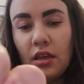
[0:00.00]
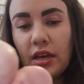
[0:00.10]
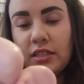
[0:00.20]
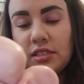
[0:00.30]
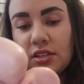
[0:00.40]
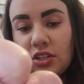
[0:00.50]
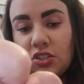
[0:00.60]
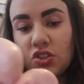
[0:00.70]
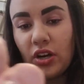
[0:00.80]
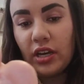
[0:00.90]
and start
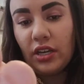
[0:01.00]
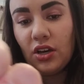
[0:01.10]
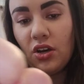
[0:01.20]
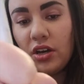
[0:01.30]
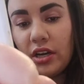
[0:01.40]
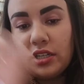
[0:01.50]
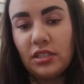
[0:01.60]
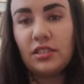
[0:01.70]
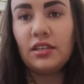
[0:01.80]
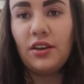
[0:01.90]
drawing
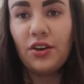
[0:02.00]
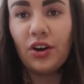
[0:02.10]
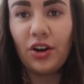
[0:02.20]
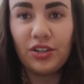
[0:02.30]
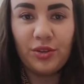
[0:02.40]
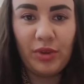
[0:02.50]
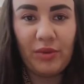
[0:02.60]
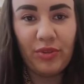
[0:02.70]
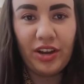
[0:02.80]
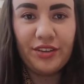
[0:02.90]
hearts on your
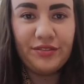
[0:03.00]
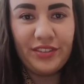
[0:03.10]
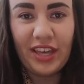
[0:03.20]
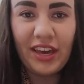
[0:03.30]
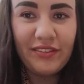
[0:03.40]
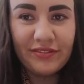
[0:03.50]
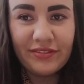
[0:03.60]
paper, okay?